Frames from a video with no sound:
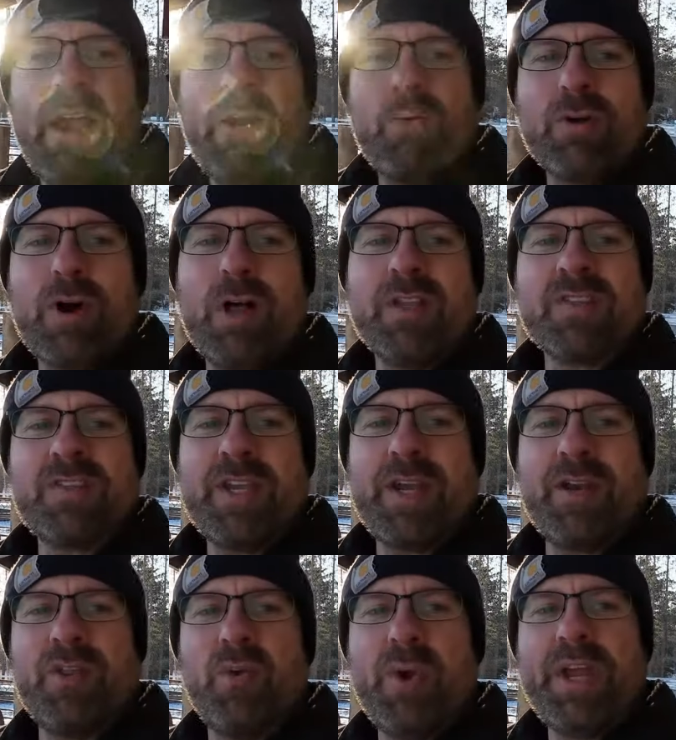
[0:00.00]
right, we'll call this the
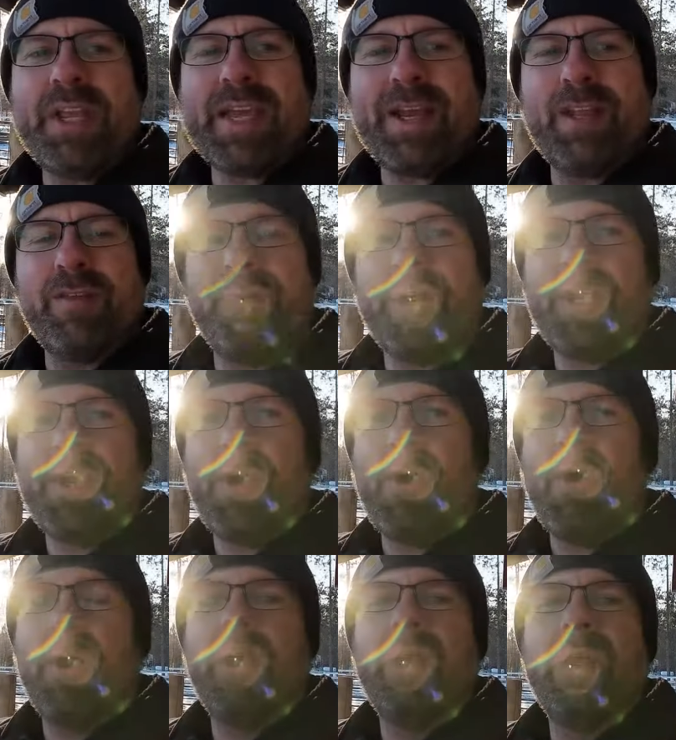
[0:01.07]
end of the week, end of the
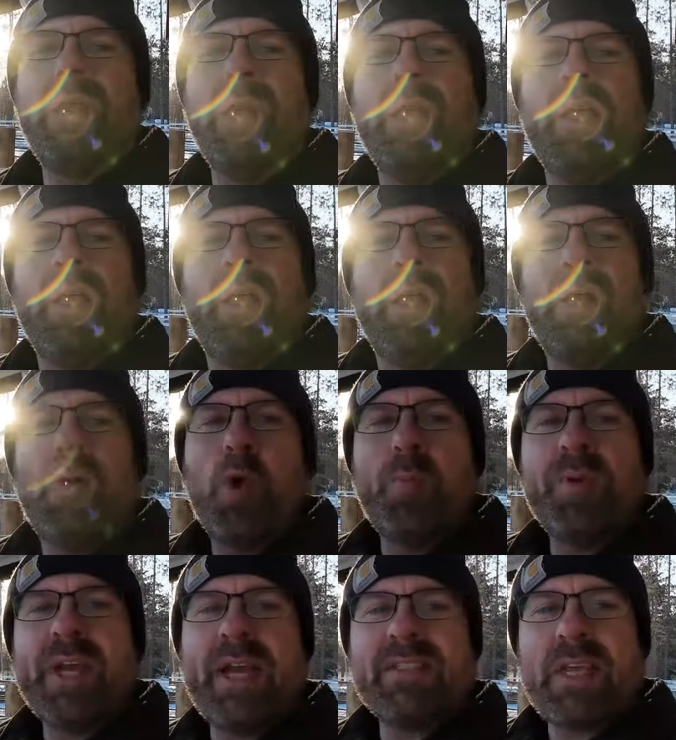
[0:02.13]
video. Hope
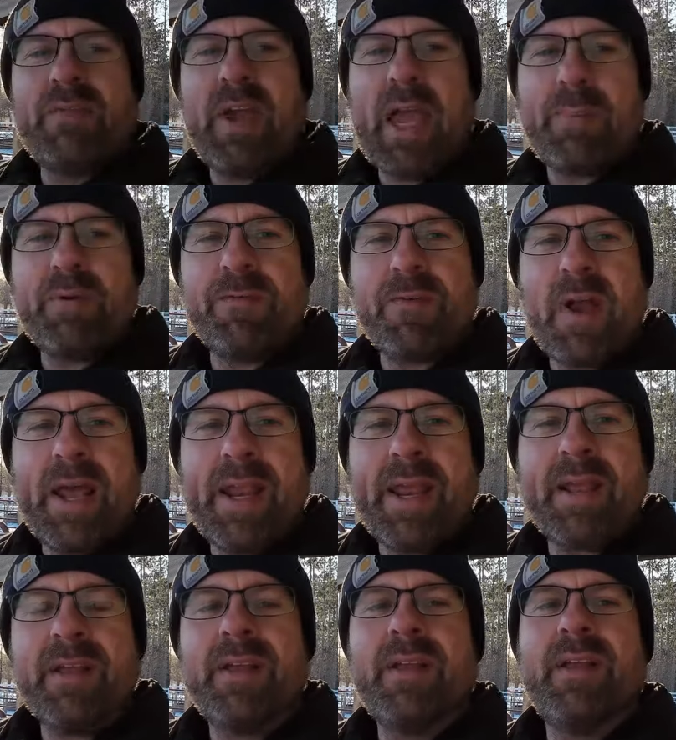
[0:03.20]
you guys have a happy
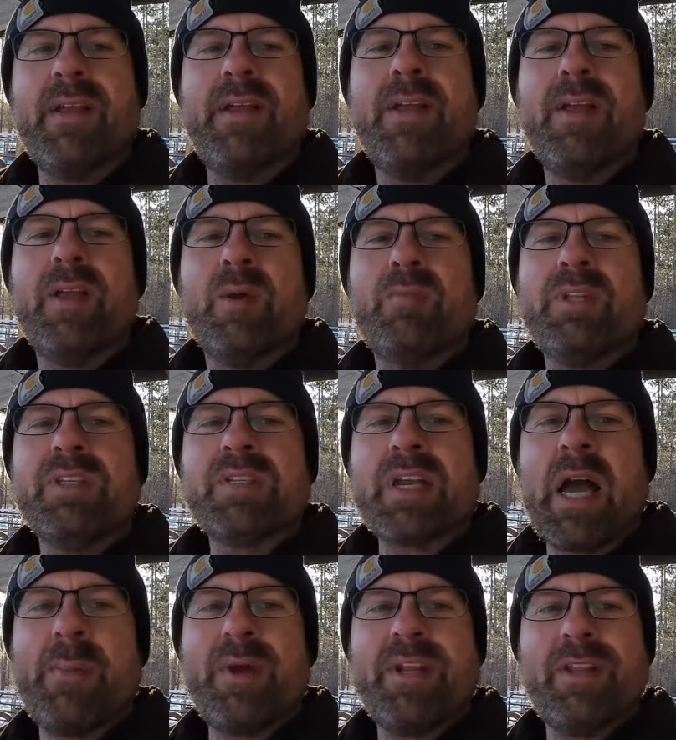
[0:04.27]
Friday. Please
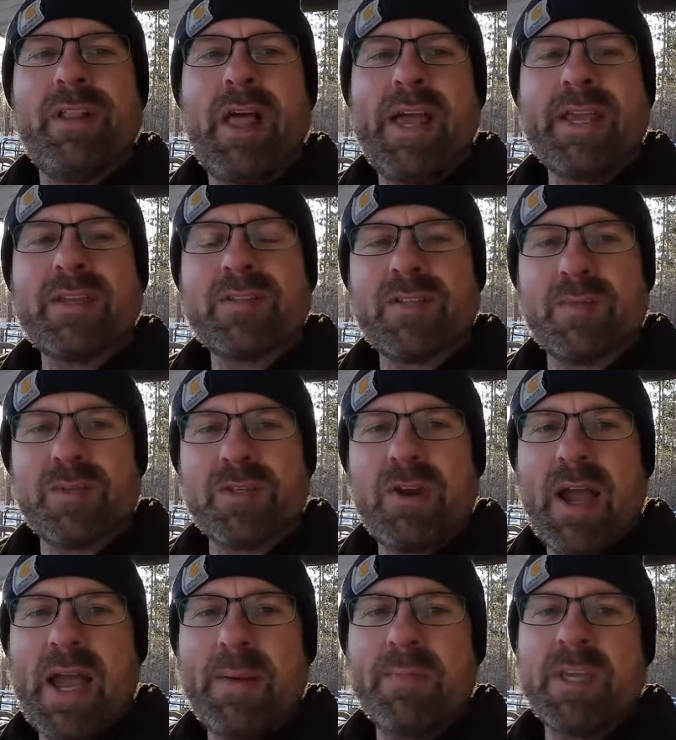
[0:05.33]
comment, like,
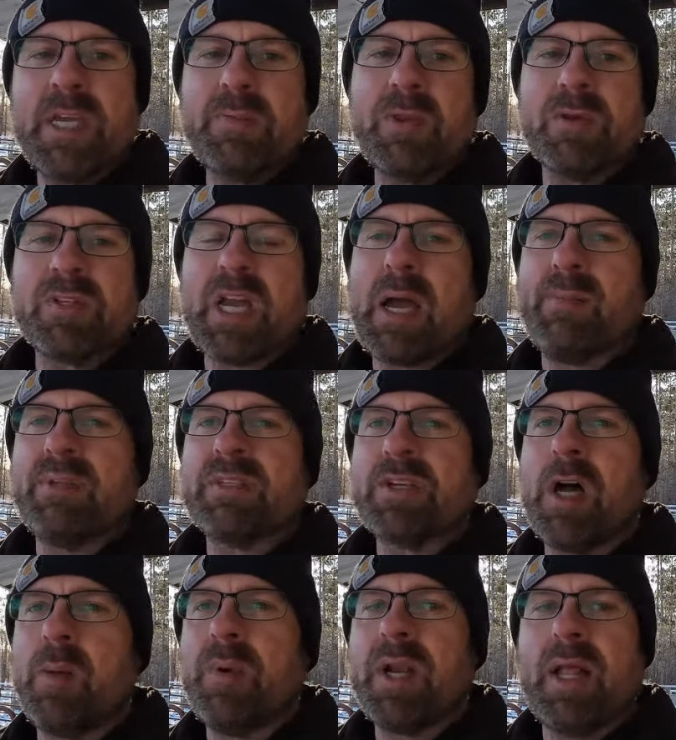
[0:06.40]
subscribe. Keep those comments
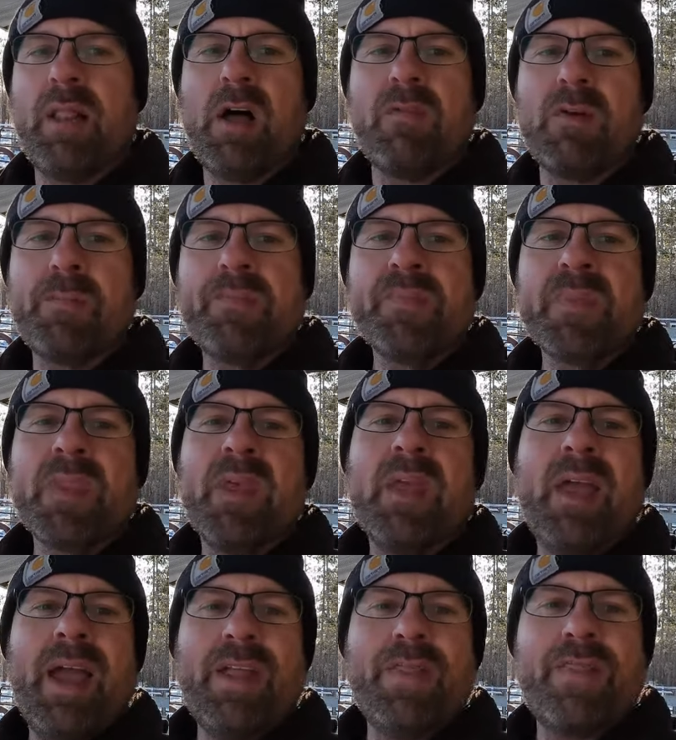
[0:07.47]
coming. I love them.
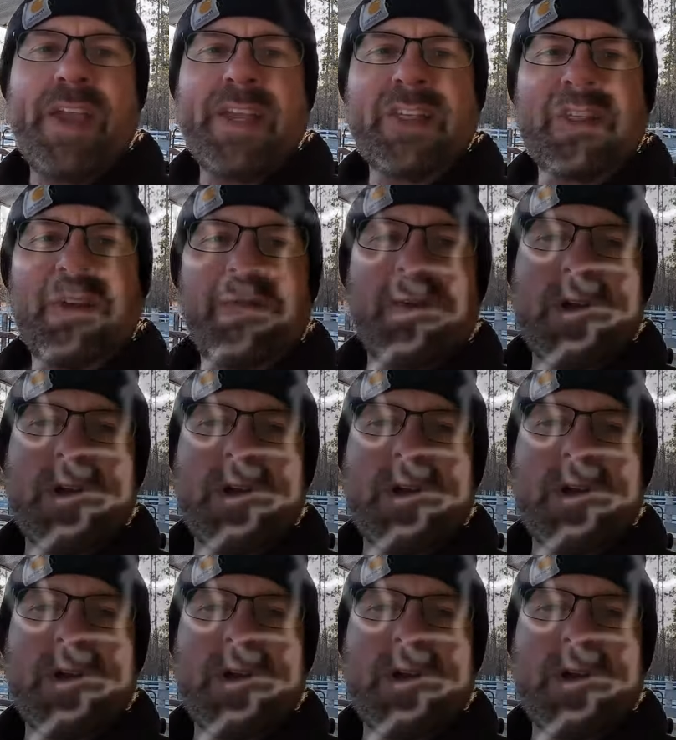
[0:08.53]
And thanks for